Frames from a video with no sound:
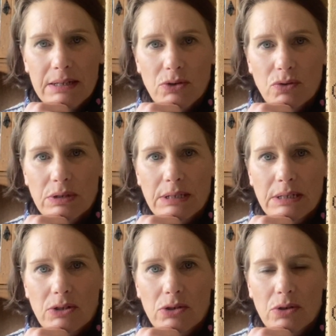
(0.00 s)
enjoy
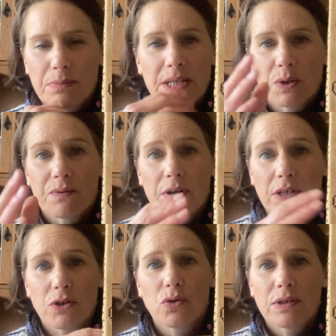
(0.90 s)
stitching on, but that's fine. I
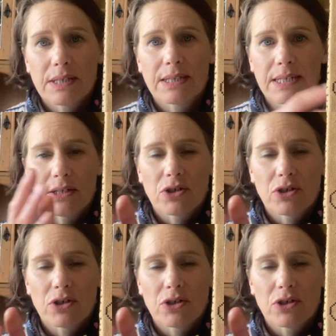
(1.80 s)
enjoyed the stitch,